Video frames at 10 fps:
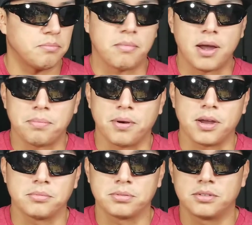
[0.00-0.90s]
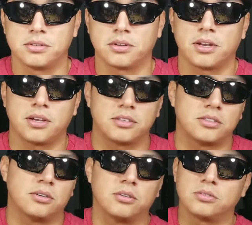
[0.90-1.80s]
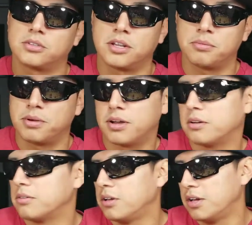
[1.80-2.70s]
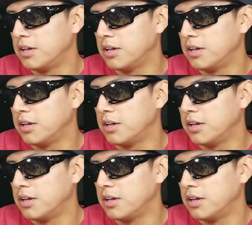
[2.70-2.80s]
my pipes. Okay, so it's not about